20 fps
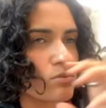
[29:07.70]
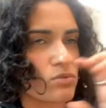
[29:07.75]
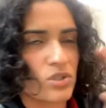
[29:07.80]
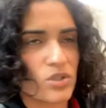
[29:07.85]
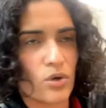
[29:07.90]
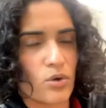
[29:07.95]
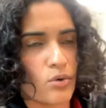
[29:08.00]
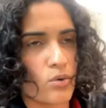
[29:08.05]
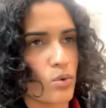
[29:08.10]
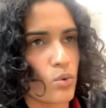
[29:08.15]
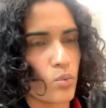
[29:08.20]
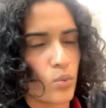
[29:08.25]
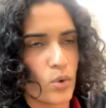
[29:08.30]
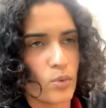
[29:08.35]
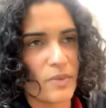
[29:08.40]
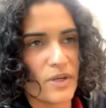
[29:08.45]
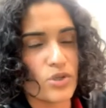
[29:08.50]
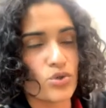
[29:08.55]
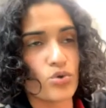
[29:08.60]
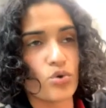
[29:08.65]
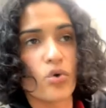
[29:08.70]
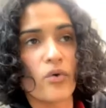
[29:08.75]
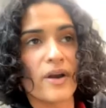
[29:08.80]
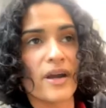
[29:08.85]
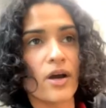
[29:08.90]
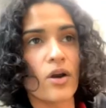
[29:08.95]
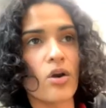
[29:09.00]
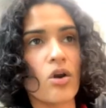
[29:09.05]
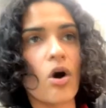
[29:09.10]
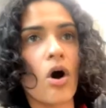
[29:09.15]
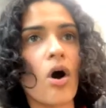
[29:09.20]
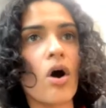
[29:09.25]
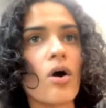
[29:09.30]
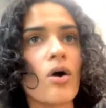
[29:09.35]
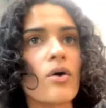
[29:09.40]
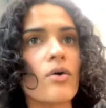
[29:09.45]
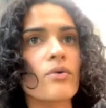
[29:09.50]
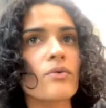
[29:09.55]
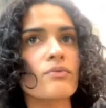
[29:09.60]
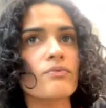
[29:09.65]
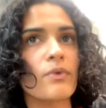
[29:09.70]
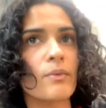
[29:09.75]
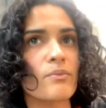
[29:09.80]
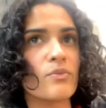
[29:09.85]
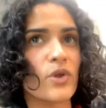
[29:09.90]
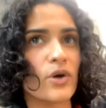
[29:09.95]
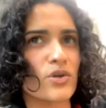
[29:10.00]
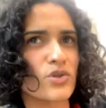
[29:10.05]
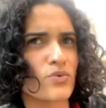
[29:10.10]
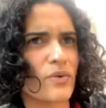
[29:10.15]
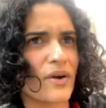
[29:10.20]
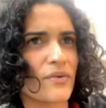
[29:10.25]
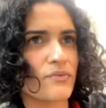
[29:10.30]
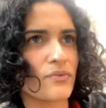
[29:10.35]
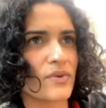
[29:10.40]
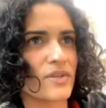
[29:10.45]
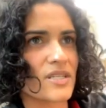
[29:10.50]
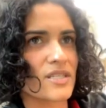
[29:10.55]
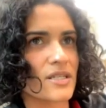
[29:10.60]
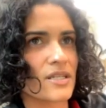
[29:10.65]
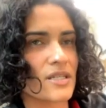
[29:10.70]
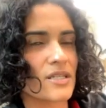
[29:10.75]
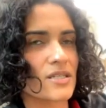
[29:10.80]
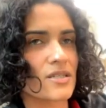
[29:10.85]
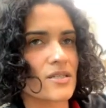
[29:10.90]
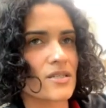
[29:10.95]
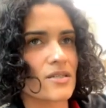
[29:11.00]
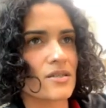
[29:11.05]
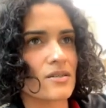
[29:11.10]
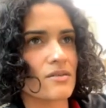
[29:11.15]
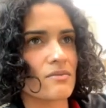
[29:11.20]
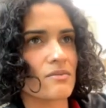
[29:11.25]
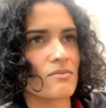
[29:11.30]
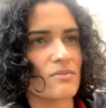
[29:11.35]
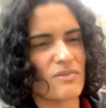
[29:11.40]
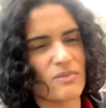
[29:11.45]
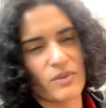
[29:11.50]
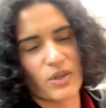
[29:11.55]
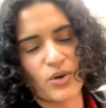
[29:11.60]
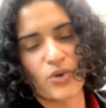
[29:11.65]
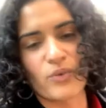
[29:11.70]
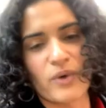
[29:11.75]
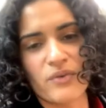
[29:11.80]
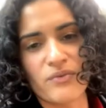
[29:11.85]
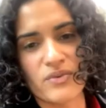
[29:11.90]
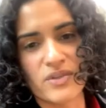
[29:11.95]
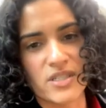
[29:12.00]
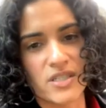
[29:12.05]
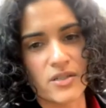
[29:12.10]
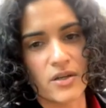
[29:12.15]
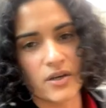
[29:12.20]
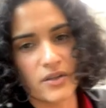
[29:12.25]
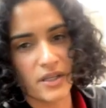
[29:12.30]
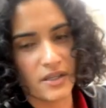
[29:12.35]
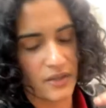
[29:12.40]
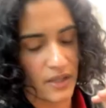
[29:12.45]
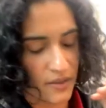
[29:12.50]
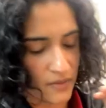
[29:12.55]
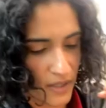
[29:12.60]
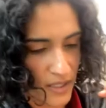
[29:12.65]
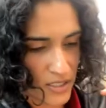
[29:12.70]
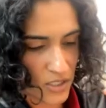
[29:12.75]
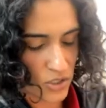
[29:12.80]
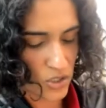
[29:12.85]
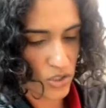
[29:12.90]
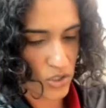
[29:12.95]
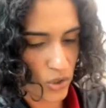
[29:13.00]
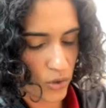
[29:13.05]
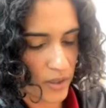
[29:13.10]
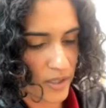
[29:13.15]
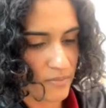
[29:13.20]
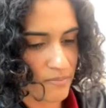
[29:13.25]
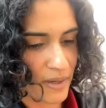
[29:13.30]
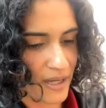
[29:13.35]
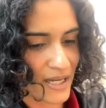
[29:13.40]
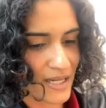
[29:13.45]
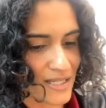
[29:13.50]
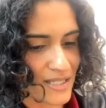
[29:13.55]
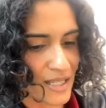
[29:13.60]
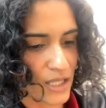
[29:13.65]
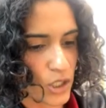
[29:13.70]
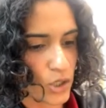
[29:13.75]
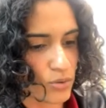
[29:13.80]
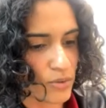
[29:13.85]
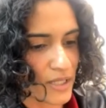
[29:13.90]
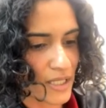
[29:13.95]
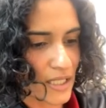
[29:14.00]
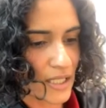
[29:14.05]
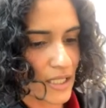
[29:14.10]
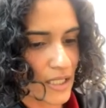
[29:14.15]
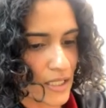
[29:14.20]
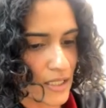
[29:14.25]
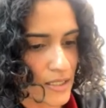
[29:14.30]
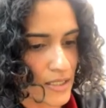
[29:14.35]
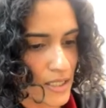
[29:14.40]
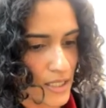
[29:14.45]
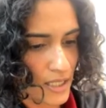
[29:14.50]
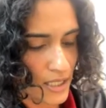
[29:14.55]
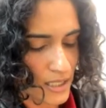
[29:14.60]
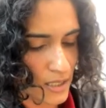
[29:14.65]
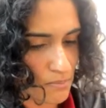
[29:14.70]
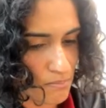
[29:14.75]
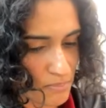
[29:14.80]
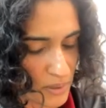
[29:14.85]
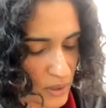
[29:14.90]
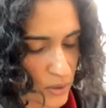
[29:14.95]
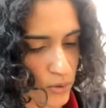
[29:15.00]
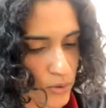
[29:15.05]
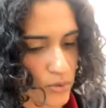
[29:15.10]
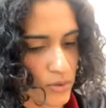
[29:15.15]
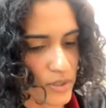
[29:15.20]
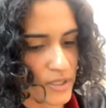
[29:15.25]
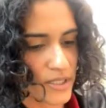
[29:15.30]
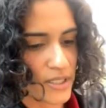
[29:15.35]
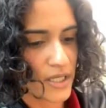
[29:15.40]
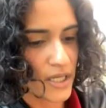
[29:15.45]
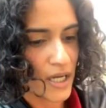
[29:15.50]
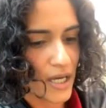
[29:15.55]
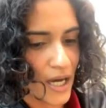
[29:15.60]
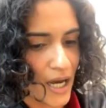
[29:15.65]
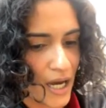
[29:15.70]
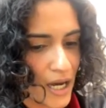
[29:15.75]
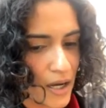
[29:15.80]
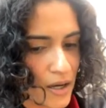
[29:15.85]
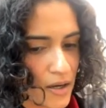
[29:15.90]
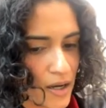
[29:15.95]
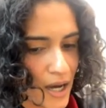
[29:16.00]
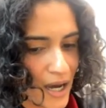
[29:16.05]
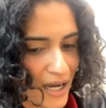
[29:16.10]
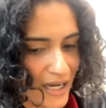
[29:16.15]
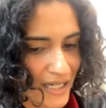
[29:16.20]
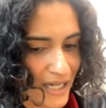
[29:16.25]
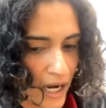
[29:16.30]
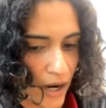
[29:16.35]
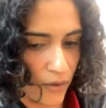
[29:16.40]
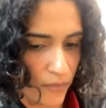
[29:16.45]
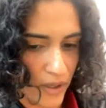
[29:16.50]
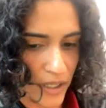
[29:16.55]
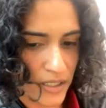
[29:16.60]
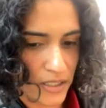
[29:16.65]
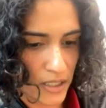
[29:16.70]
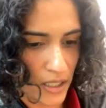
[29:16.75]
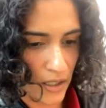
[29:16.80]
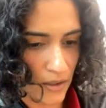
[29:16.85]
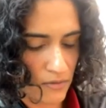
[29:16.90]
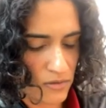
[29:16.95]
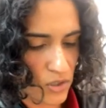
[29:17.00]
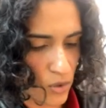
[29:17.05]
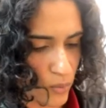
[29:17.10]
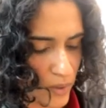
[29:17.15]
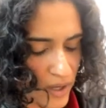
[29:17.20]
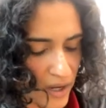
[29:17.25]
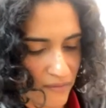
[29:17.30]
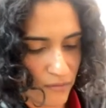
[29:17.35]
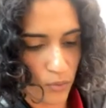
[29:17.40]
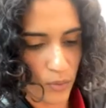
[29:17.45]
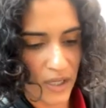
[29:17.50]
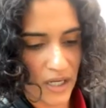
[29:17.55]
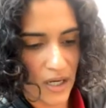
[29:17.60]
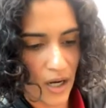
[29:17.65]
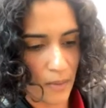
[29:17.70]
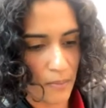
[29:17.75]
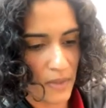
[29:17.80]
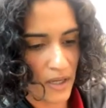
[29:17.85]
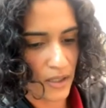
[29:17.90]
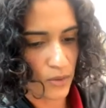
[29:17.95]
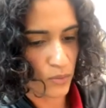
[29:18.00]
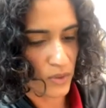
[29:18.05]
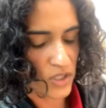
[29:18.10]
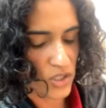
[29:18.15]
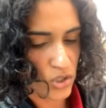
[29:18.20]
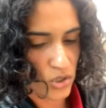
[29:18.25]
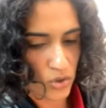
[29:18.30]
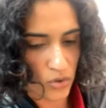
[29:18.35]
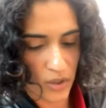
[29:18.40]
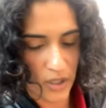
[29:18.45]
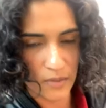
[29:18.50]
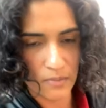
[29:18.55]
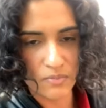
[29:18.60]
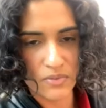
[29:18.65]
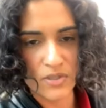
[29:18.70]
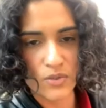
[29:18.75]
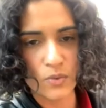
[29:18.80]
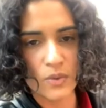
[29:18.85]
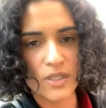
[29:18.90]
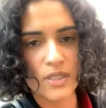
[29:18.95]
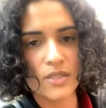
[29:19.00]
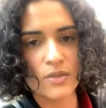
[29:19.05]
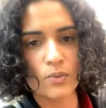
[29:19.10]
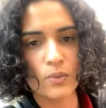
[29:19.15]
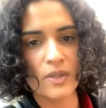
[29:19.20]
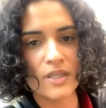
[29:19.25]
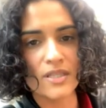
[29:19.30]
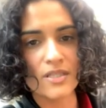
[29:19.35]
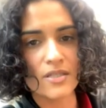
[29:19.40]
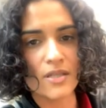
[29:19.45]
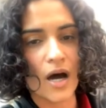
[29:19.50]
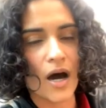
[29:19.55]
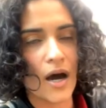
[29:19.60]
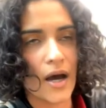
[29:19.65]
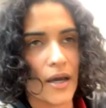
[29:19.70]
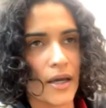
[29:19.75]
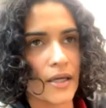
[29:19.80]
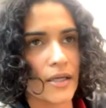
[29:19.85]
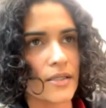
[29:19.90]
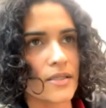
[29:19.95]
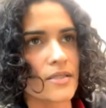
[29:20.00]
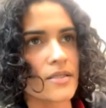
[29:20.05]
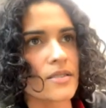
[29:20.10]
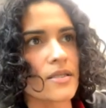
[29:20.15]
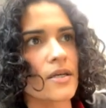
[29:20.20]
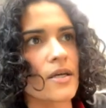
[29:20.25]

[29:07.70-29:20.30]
So we'll be drawing a lot from those references. They're not references, are they? They're such a solid base that you need to build a character. So whenever we come in with scripts, with sides,